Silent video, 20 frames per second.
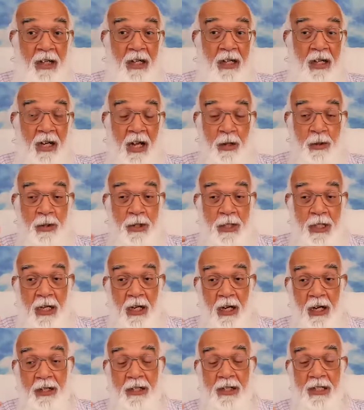Now see,
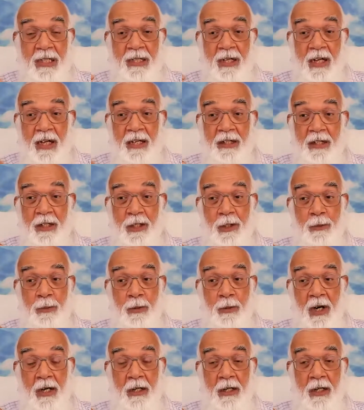understand this
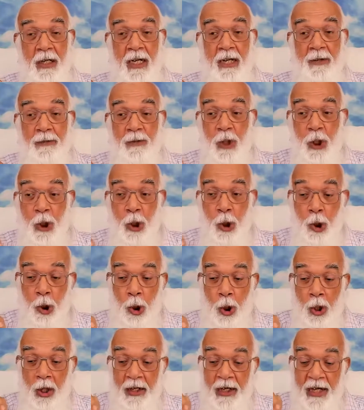part. If the
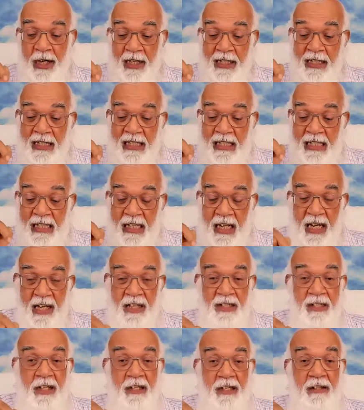knowledge
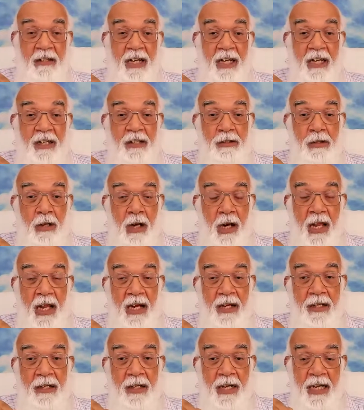stays in the
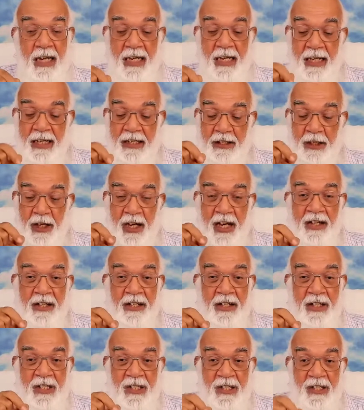intellect and intellect
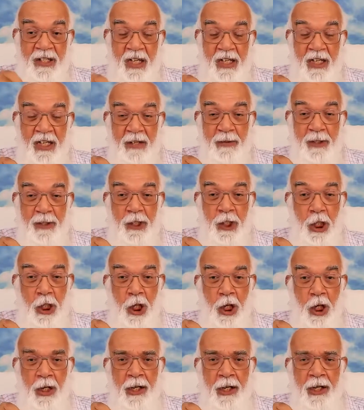is steady with the
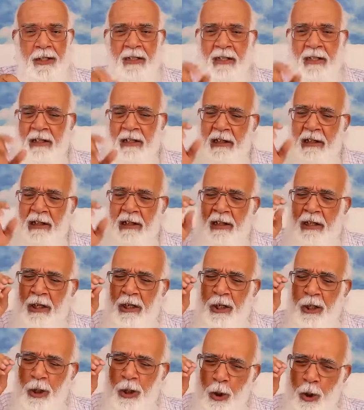knowledge,
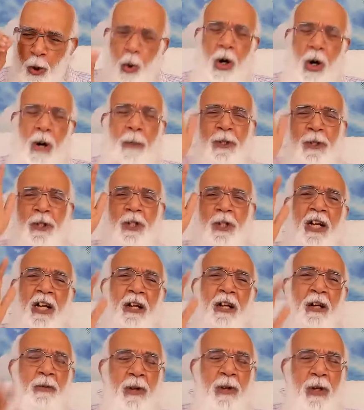no
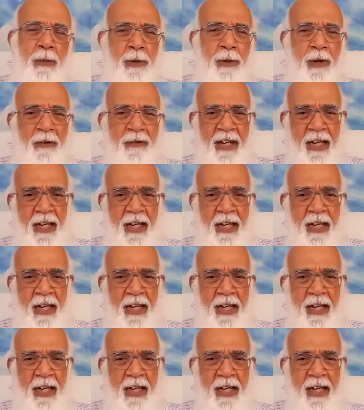obstacle will prevail.